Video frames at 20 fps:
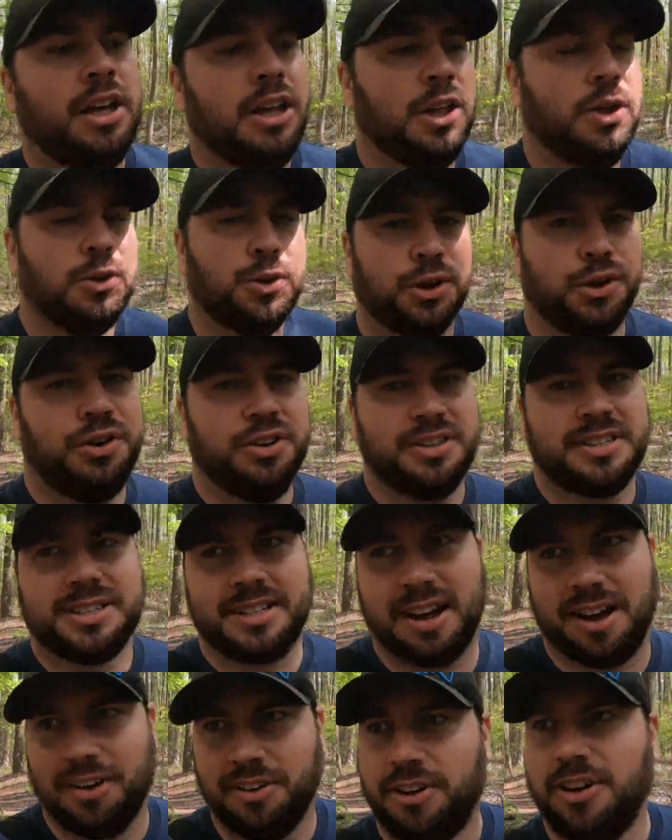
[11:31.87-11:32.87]
You learn
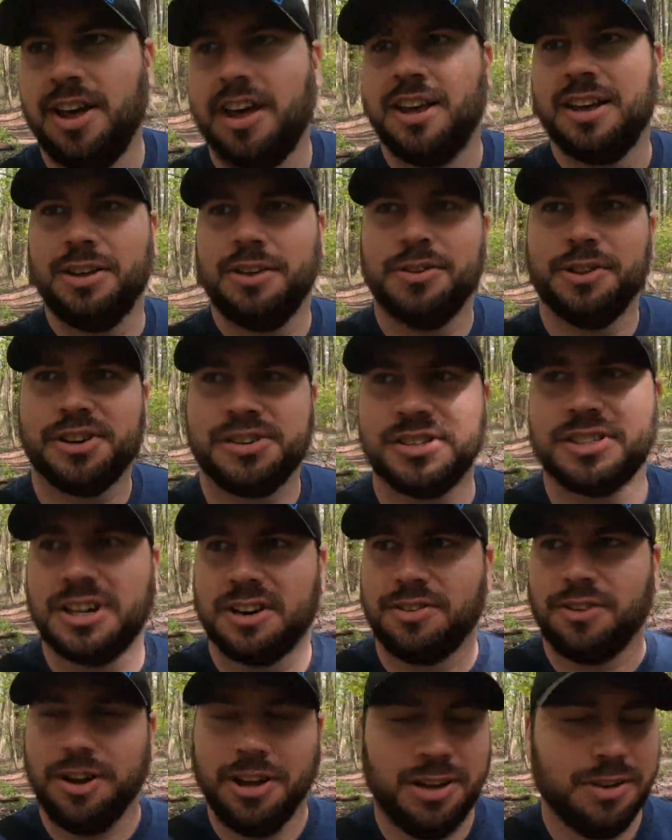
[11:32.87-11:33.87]
stuff. You learn
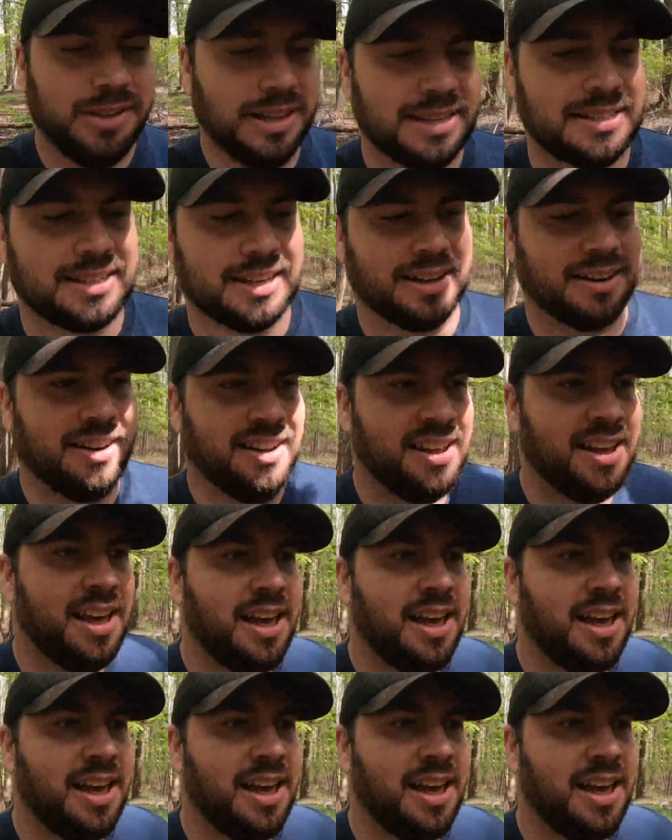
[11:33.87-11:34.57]
stuff while you listen.